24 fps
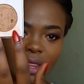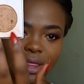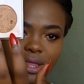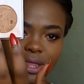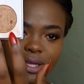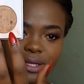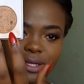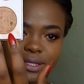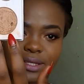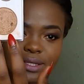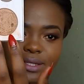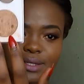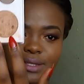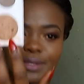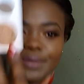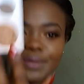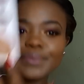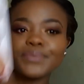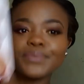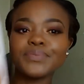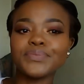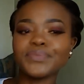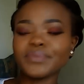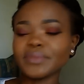this,
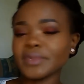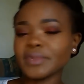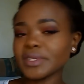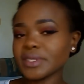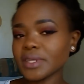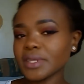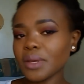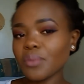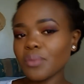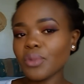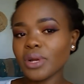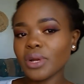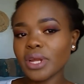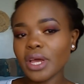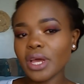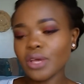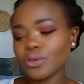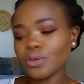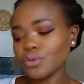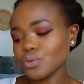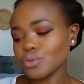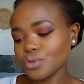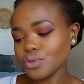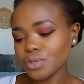the same one I
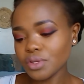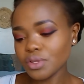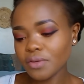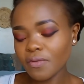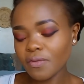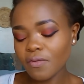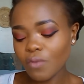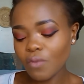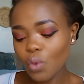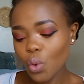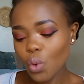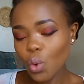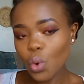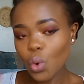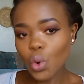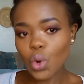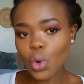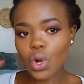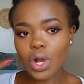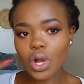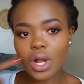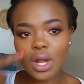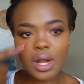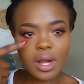used for
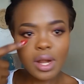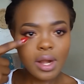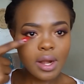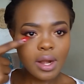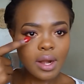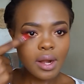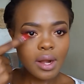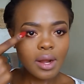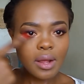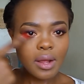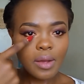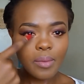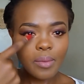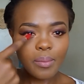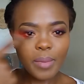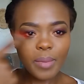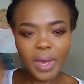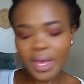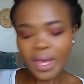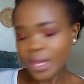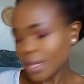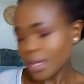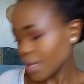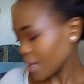
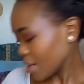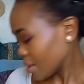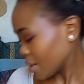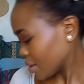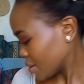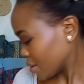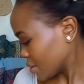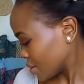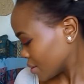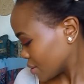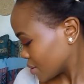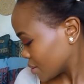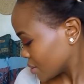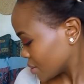my inner,